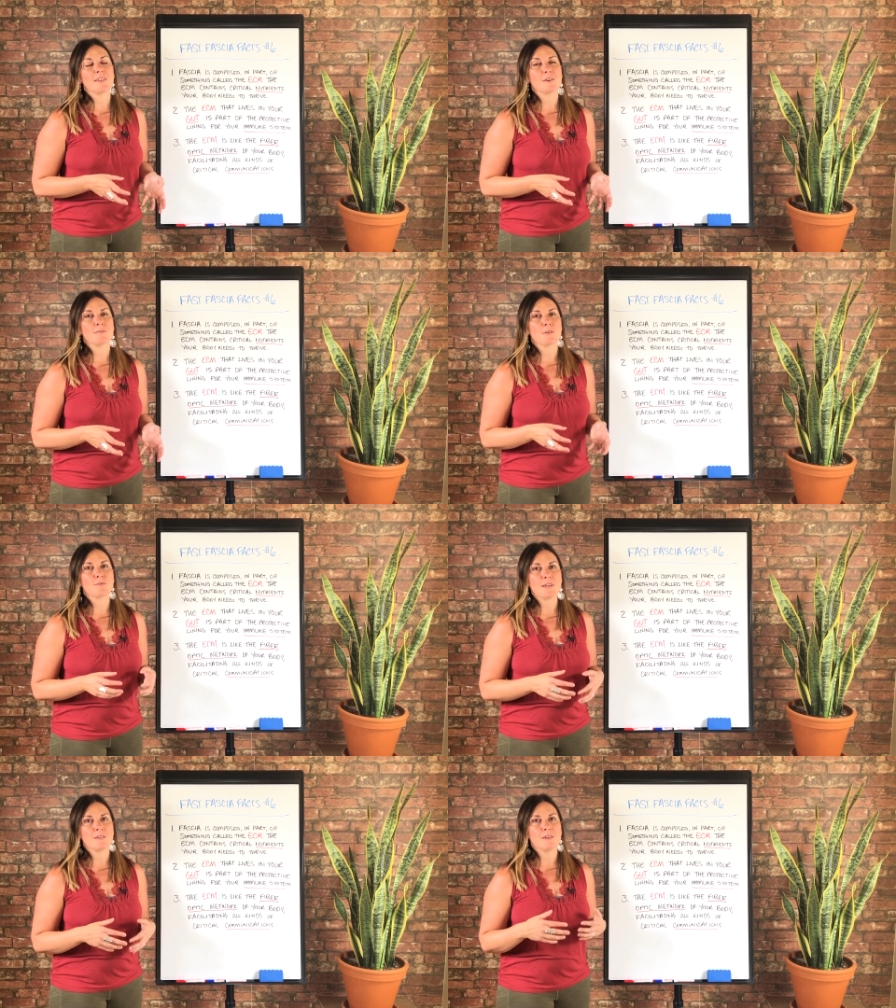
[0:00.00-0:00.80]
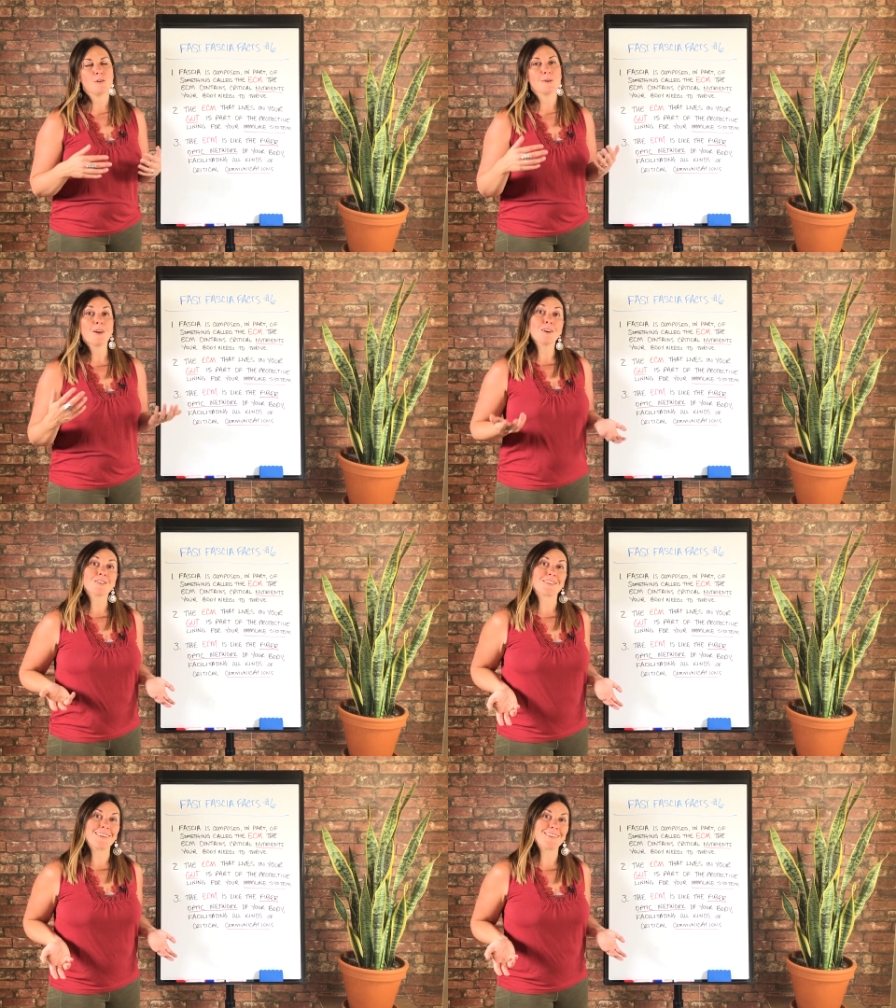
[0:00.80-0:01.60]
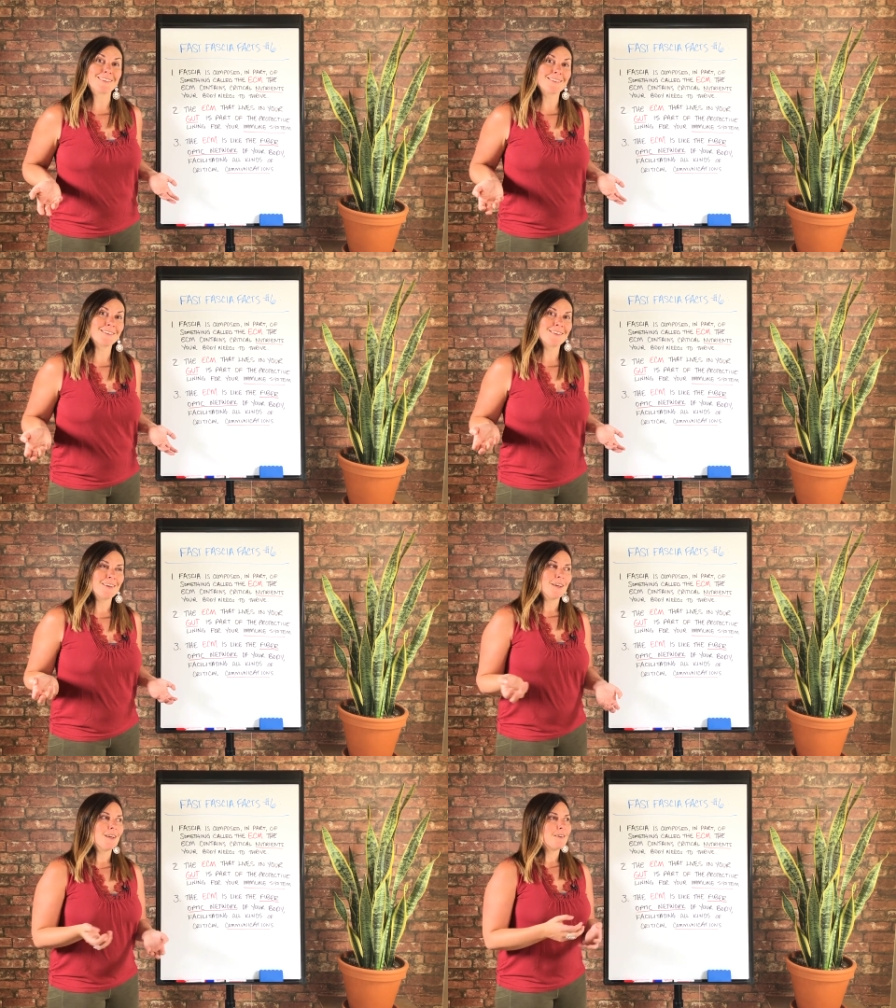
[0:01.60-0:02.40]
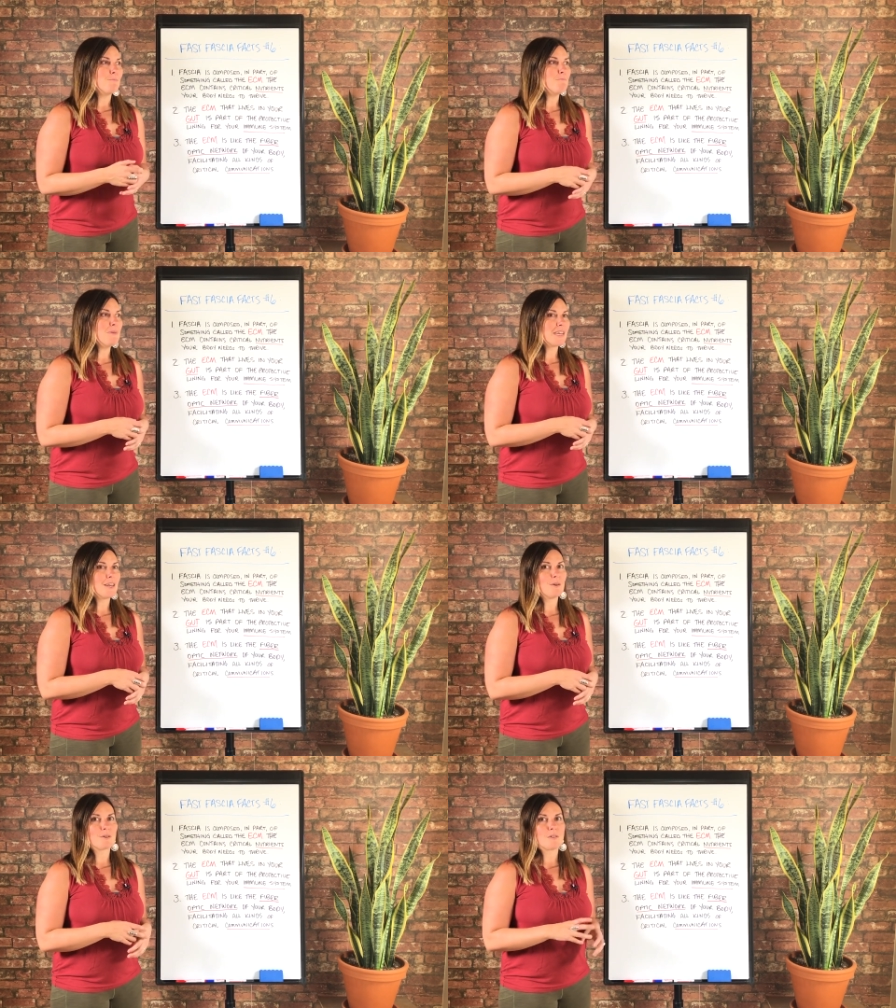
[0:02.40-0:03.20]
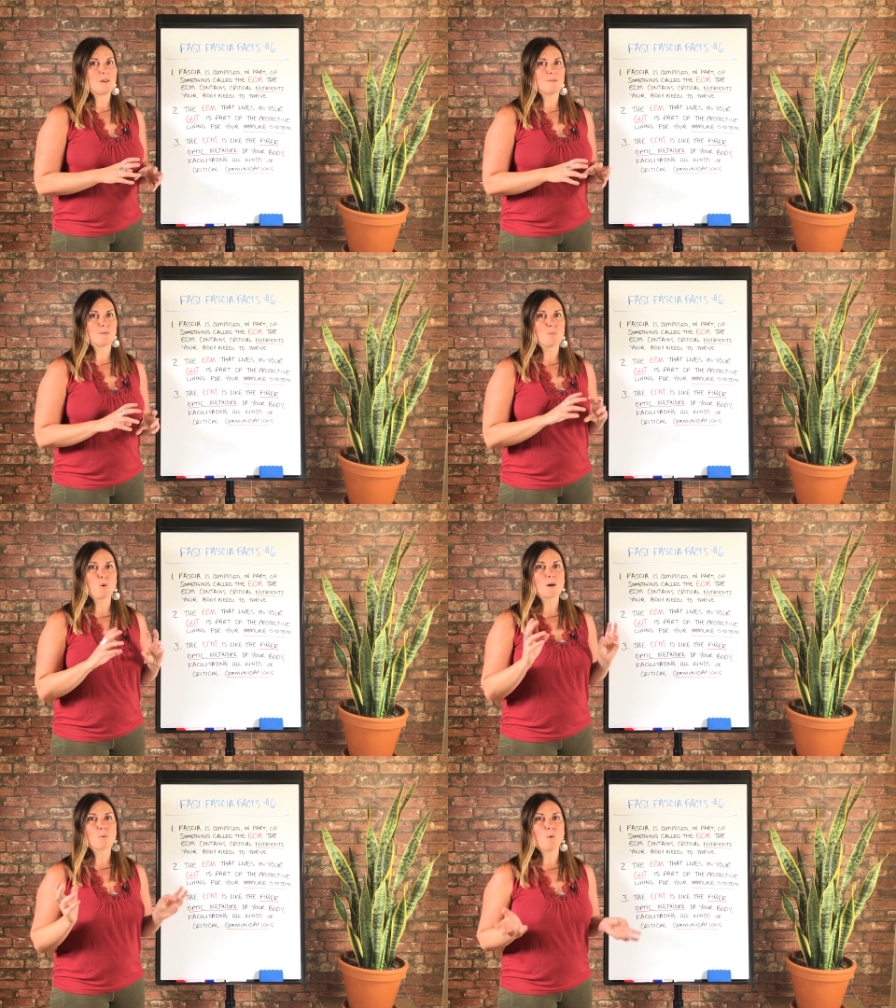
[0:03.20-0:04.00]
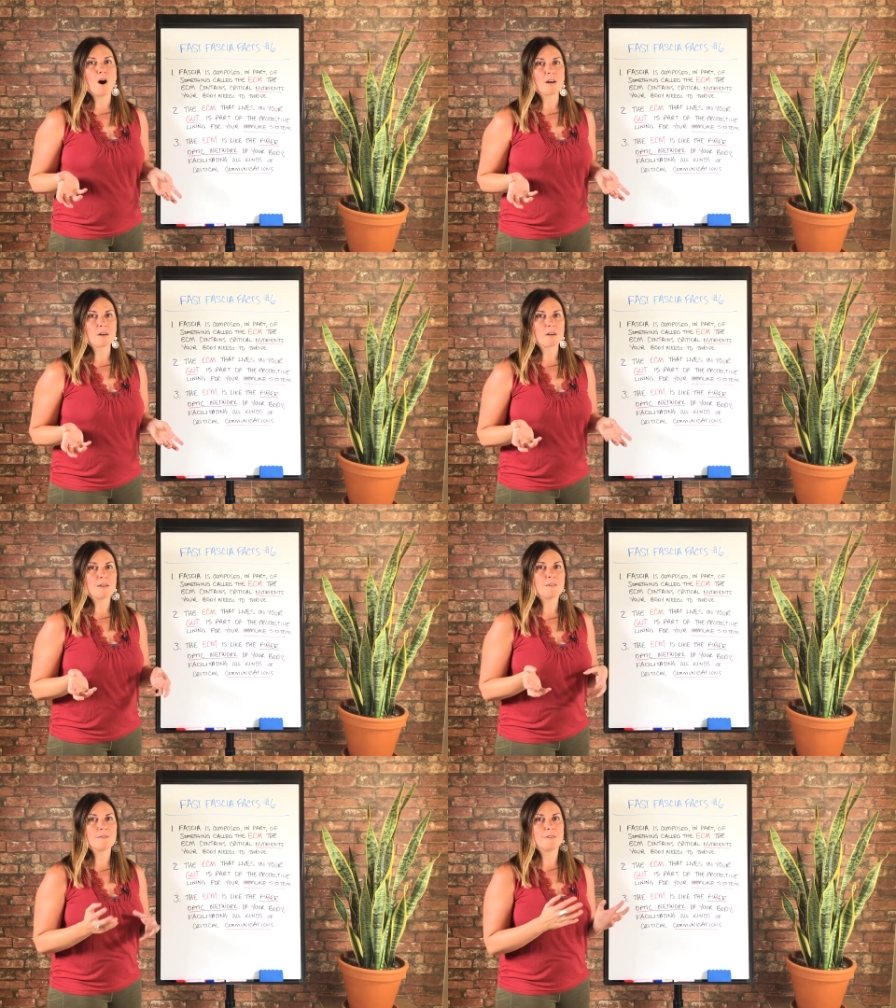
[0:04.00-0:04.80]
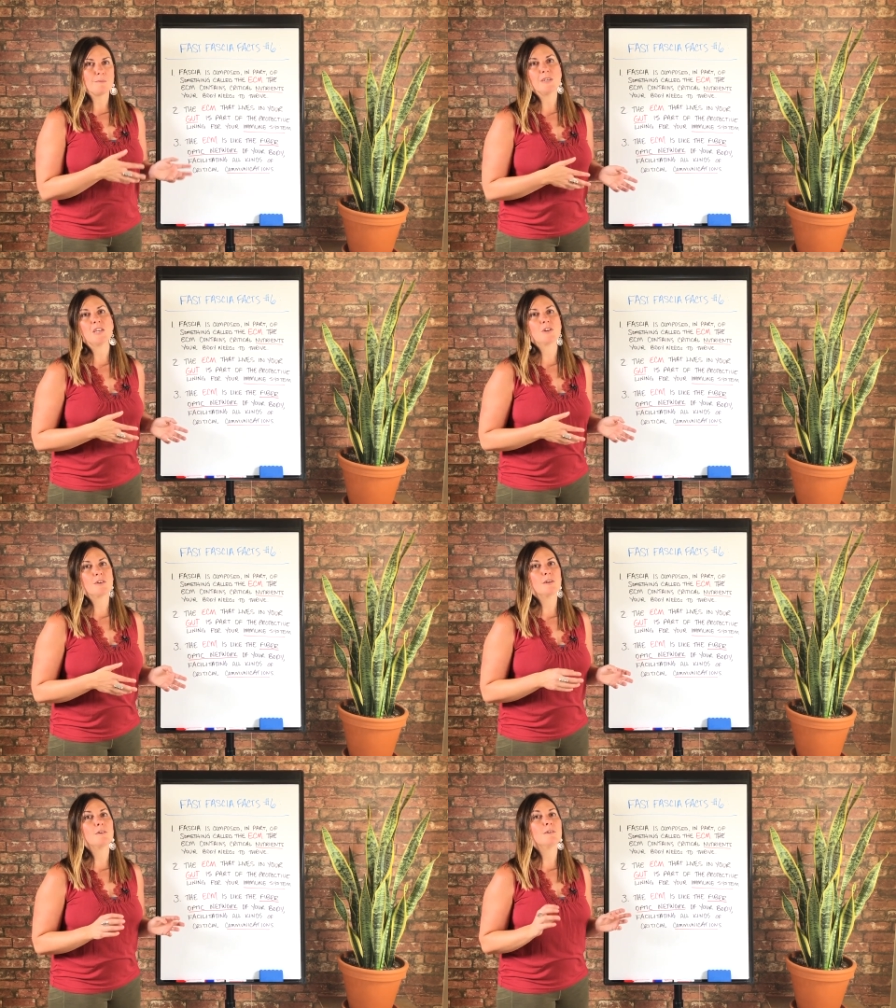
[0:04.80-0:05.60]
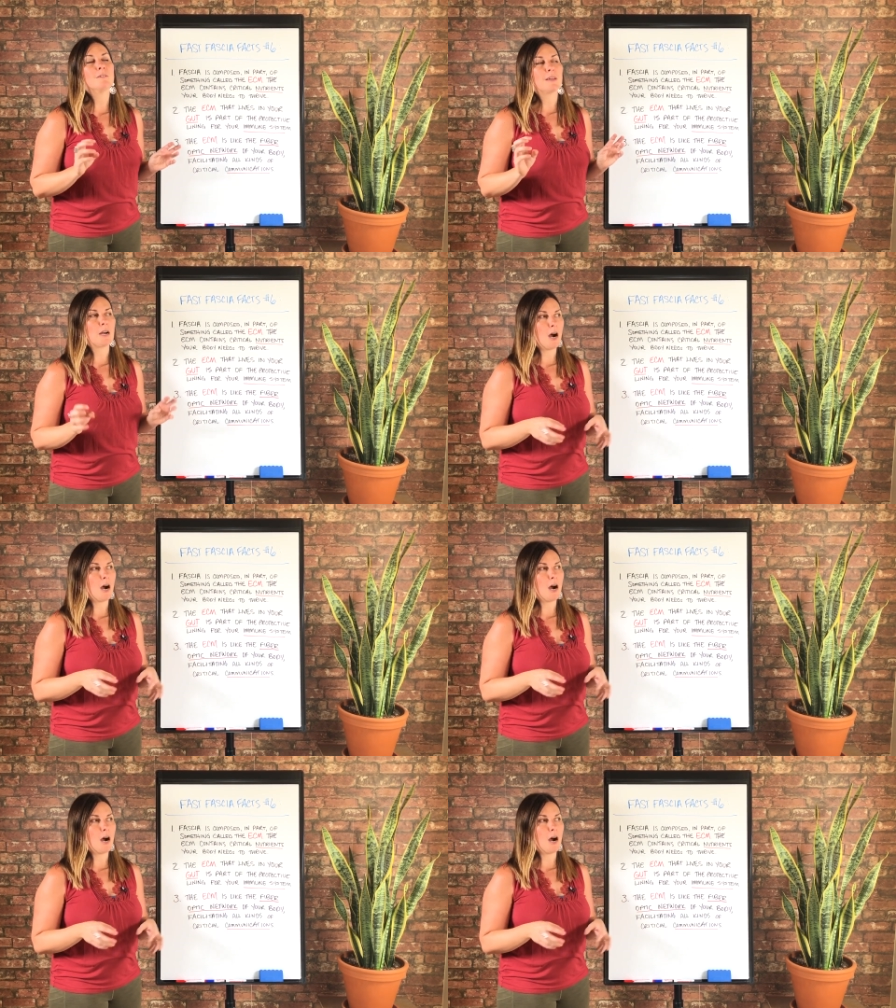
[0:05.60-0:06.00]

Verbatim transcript: here for raising human consciousness, making ourselves more water than material, like